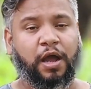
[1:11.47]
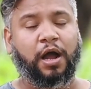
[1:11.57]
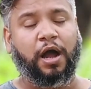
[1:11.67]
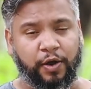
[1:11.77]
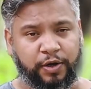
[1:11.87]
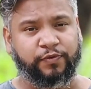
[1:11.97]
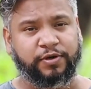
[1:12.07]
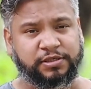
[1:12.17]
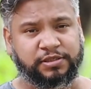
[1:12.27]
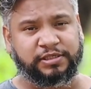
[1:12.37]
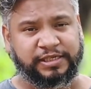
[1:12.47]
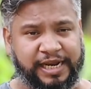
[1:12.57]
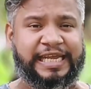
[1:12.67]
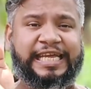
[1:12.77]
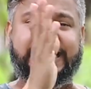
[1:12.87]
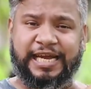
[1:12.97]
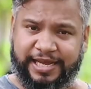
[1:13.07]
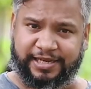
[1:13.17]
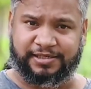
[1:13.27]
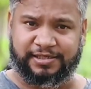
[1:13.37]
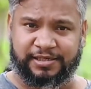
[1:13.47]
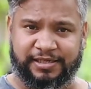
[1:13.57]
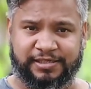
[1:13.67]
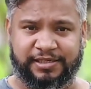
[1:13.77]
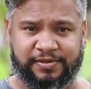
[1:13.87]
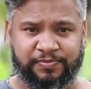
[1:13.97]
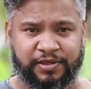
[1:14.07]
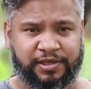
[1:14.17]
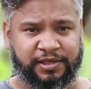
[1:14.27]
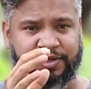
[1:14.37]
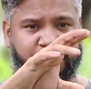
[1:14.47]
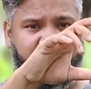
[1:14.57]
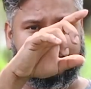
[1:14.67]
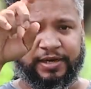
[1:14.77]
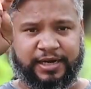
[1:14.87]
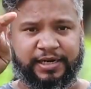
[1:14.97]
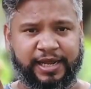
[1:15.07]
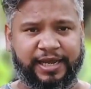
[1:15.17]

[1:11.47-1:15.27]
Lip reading: How it works in an EIS is in if you have the entire